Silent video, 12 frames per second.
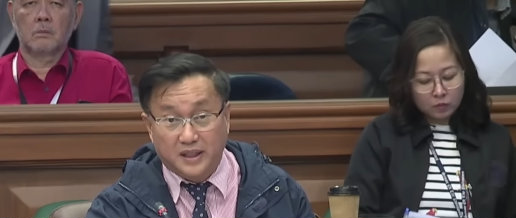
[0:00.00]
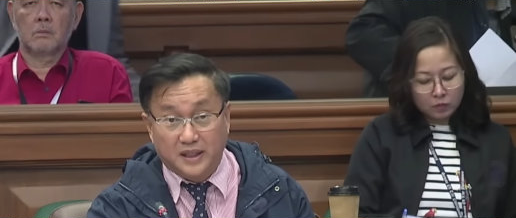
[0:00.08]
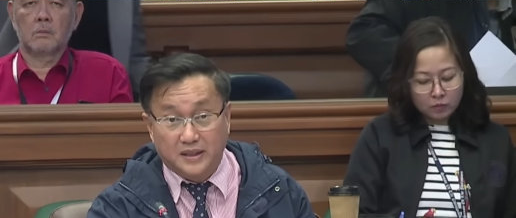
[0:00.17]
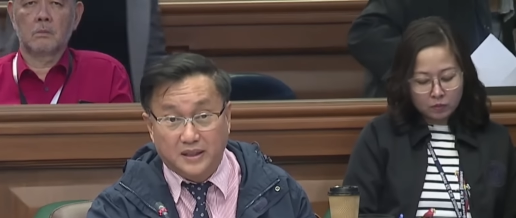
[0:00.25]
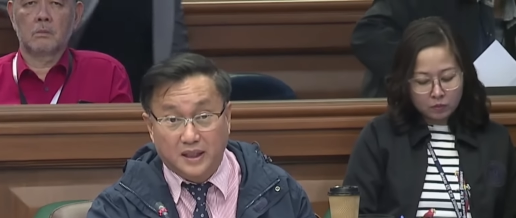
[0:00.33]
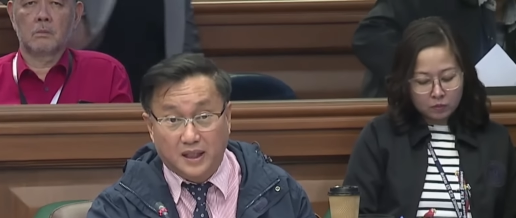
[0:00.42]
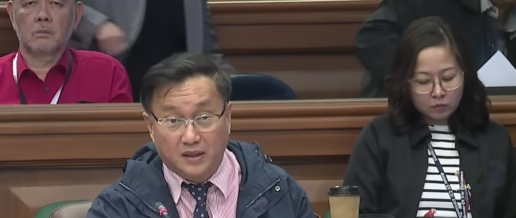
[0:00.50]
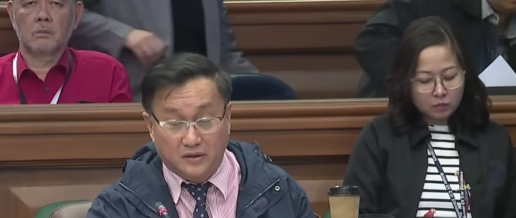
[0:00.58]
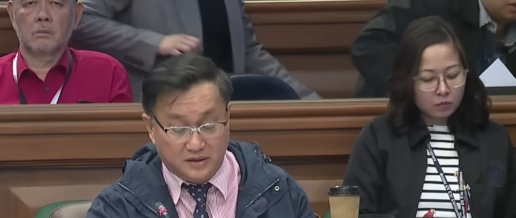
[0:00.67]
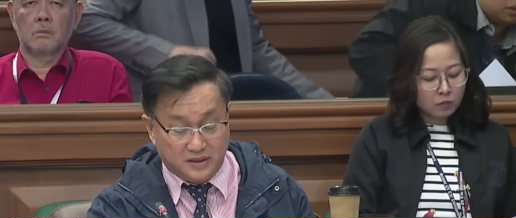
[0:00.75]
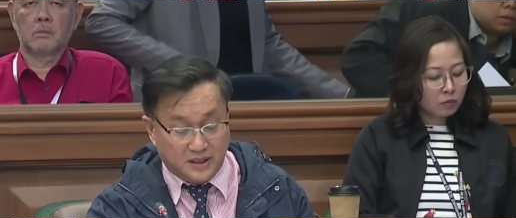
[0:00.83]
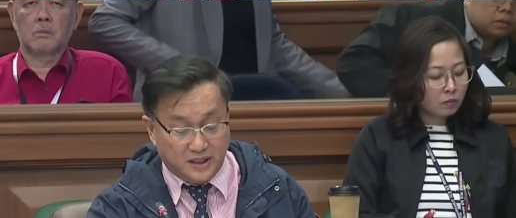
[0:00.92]
Speaker 1: read
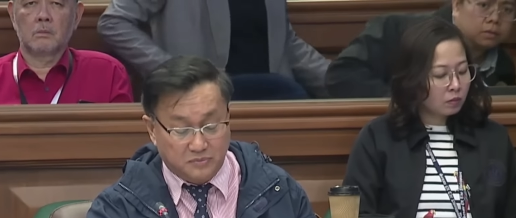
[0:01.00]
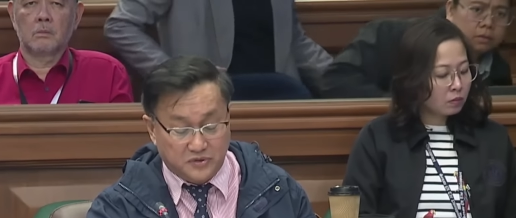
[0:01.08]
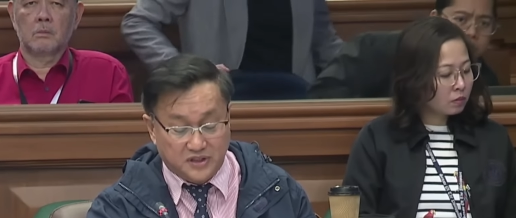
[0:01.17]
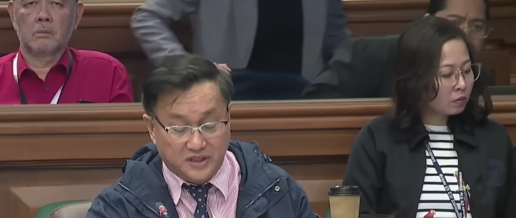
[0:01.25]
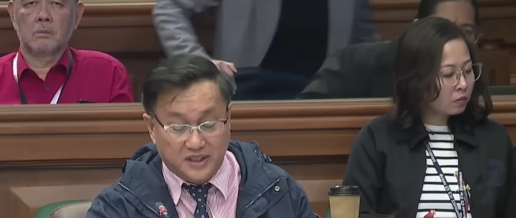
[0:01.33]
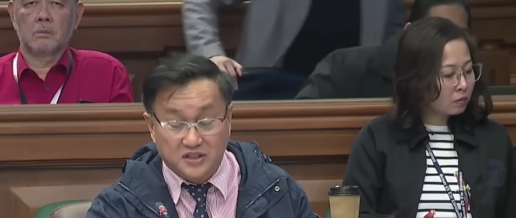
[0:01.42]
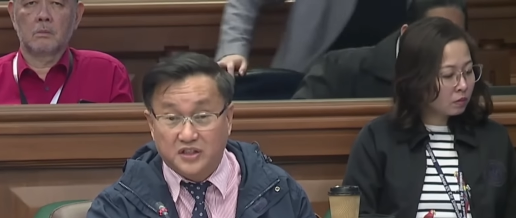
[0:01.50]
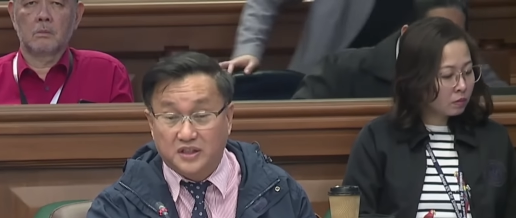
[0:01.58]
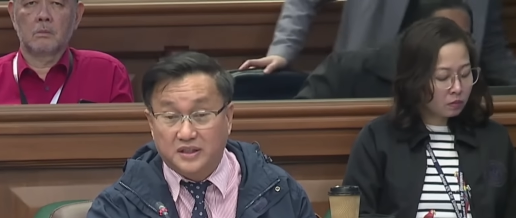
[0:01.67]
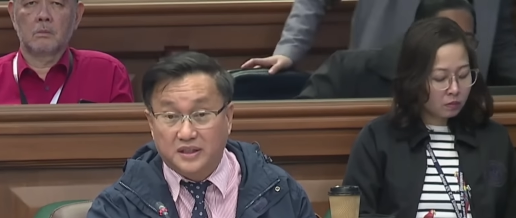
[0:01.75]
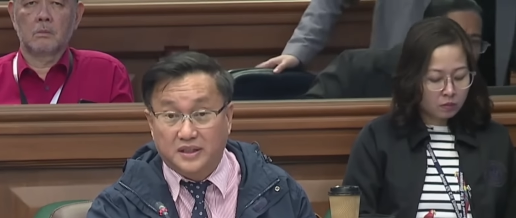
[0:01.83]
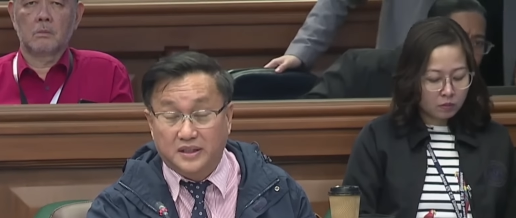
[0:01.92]
alongside
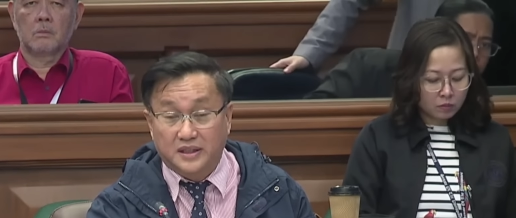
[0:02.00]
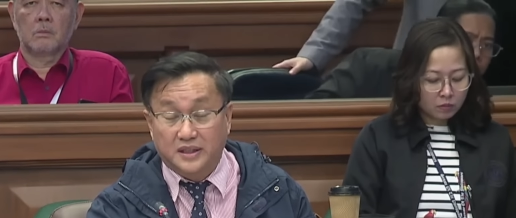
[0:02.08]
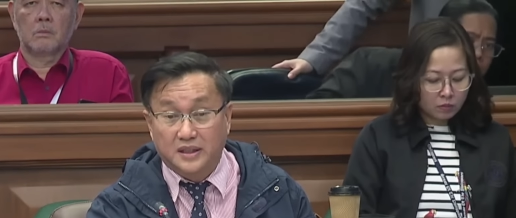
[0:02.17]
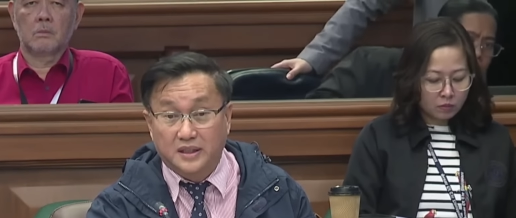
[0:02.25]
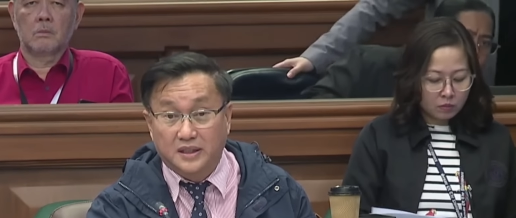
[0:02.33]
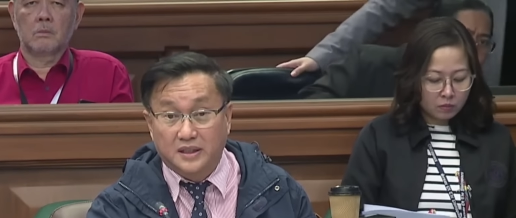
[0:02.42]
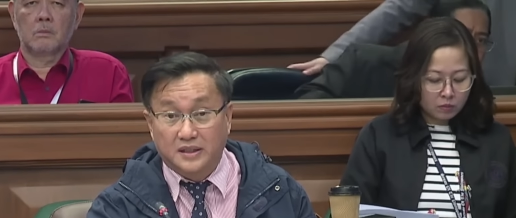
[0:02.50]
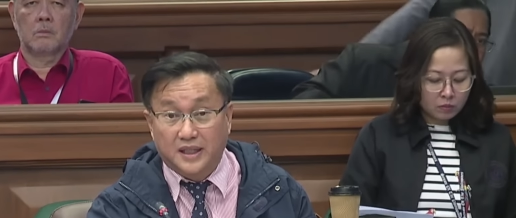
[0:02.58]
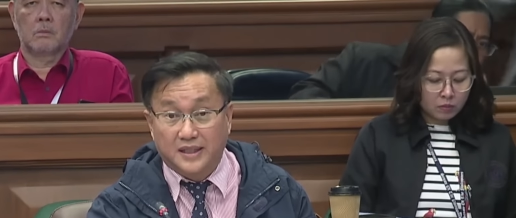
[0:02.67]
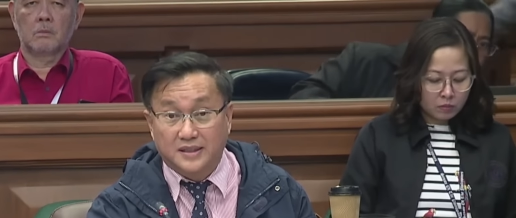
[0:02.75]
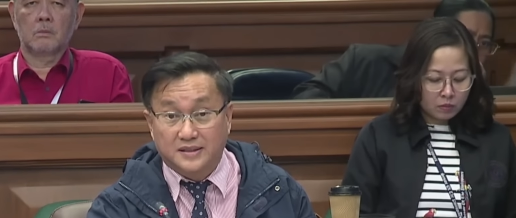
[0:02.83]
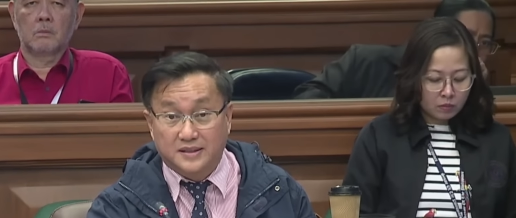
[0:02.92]
Presidential Decree
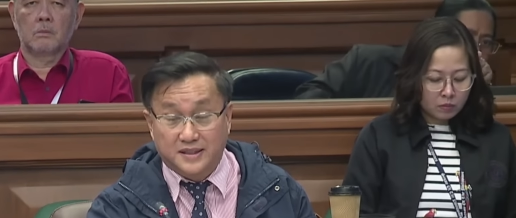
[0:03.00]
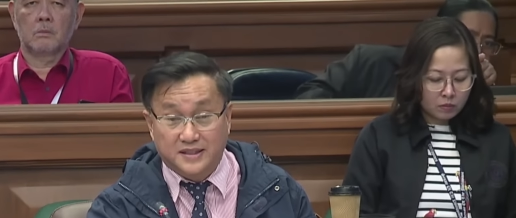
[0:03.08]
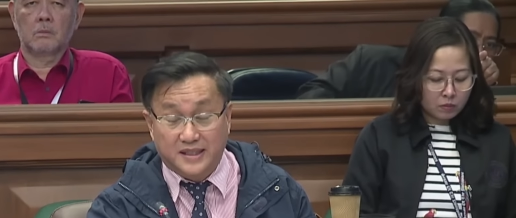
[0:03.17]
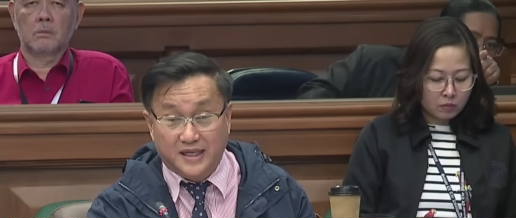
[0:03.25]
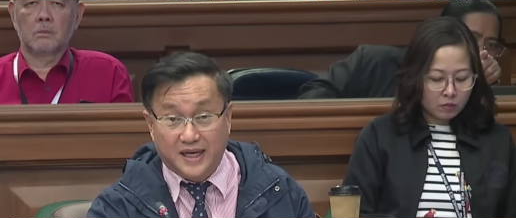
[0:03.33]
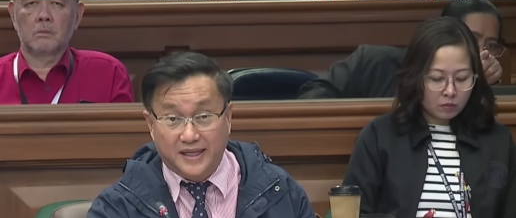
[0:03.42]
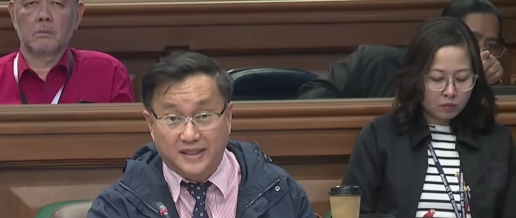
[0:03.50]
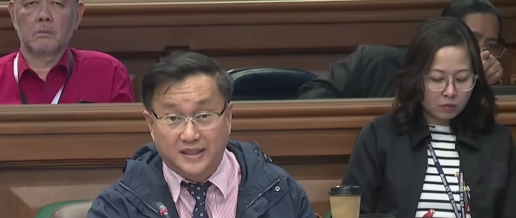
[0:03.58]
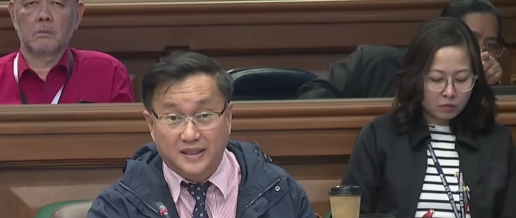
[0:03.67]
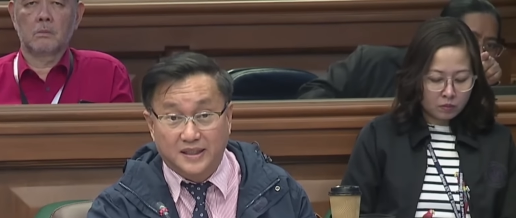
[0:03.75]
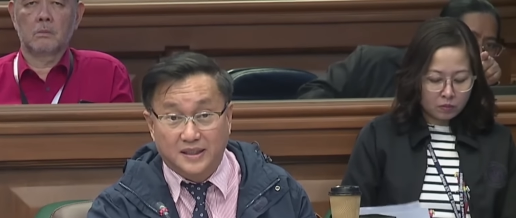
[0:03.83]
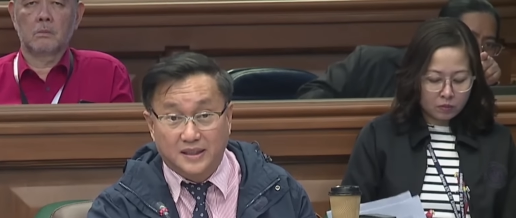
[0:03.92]
1069.
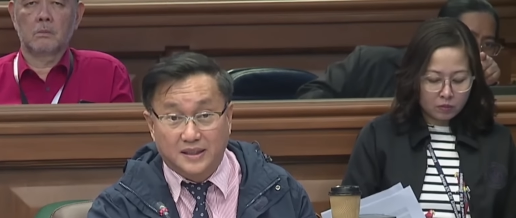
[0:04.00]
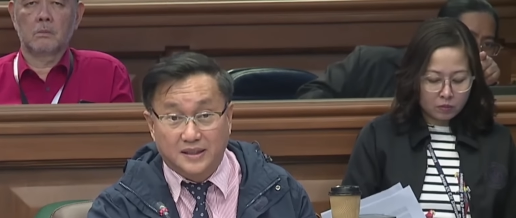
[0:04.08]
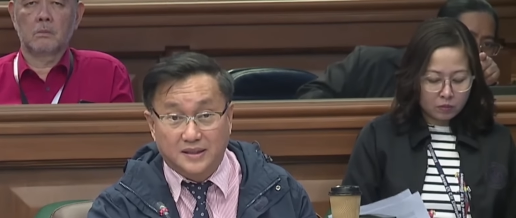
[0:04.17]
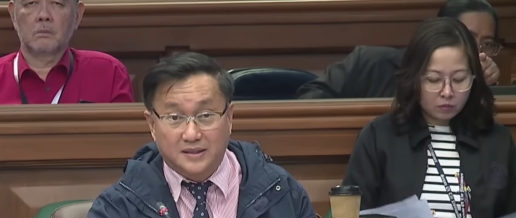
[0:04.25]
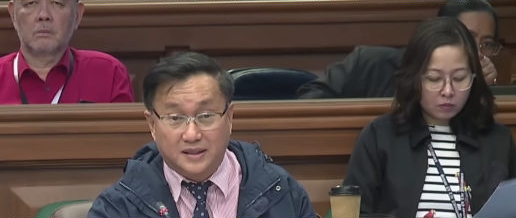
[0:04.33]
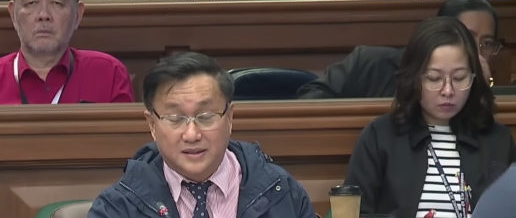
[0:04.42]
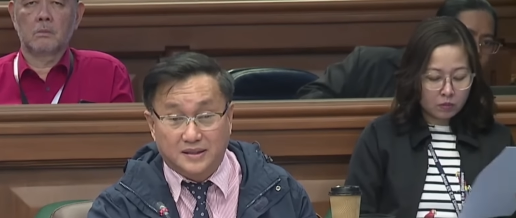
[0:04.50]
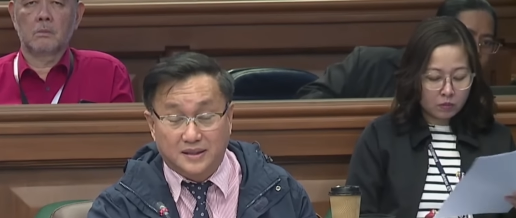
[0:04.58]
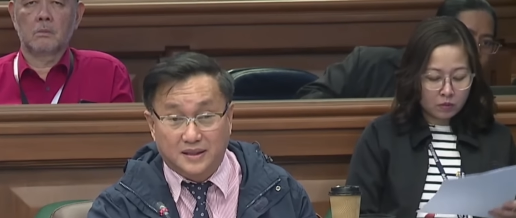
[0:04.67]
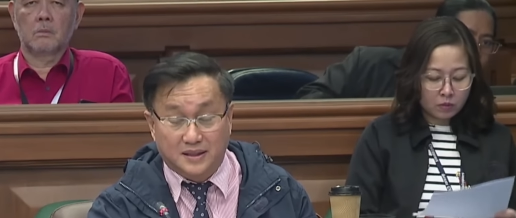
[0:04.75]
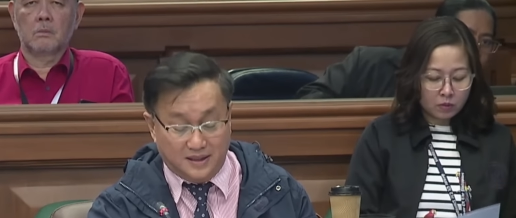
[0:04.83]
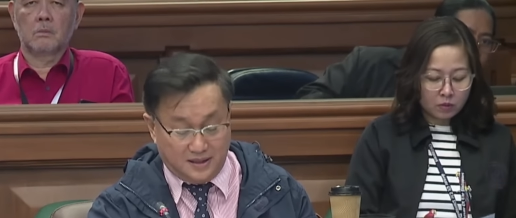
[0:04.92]
This has
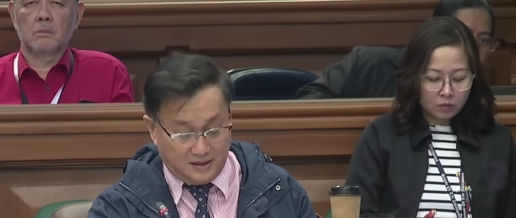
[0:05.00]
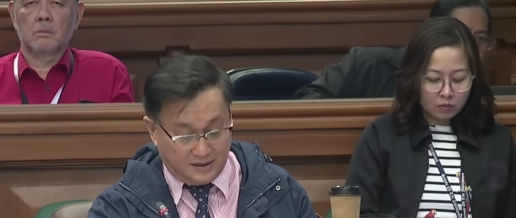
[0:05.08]
uh,